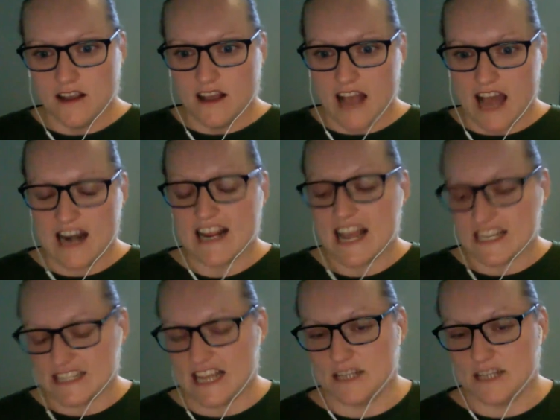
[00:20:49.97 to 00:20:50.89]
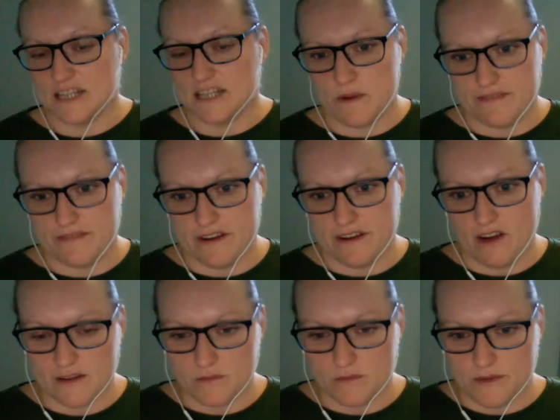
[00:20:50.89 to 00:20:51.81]
And I guess that's where we feel like
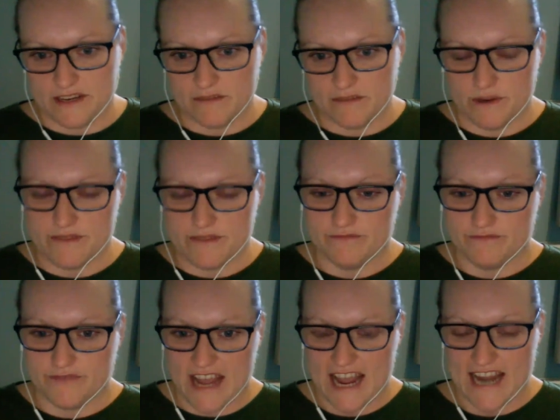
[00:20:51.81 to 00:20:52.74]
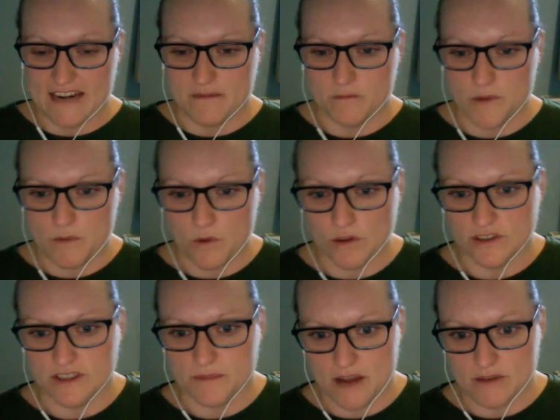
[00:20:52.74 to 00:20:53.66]
we fit in. We want to
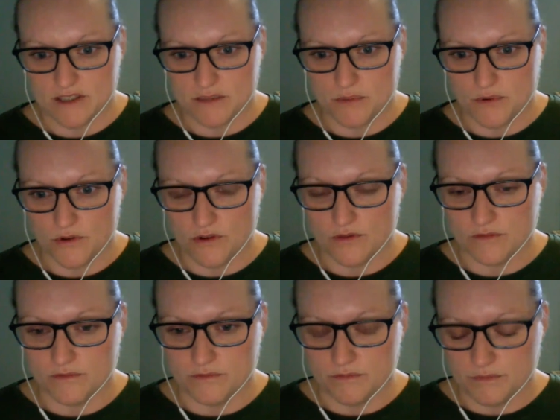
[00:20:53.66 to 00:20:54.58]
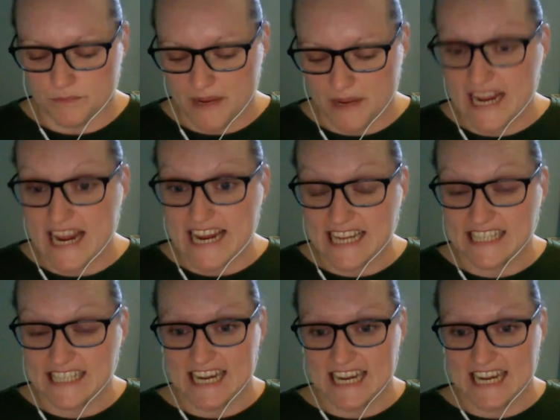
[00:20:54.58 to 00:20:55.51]
be able to be
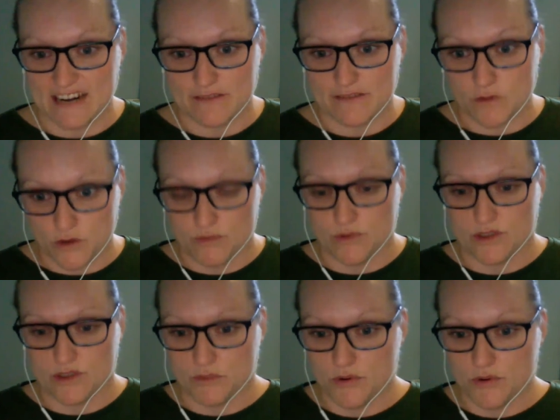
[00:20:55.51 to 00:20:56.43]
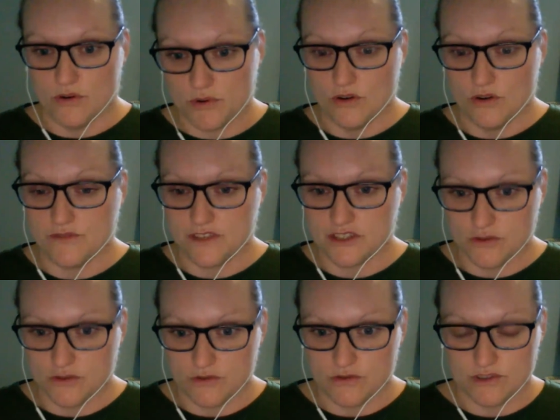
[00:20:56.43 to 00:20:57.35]
easy and affordable support for
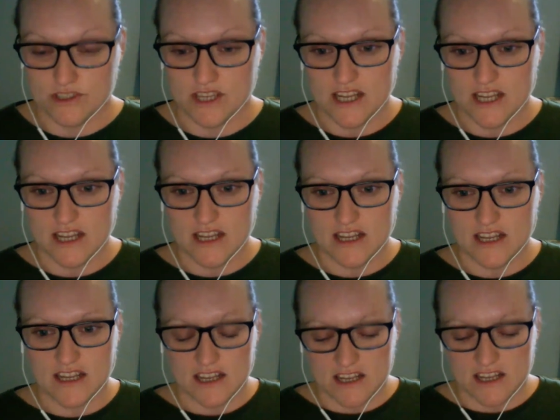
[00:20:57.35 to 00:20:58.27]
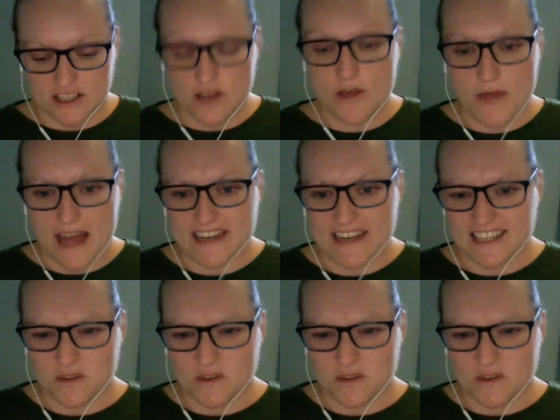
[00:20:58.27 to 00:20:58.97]
schools so that doesn't always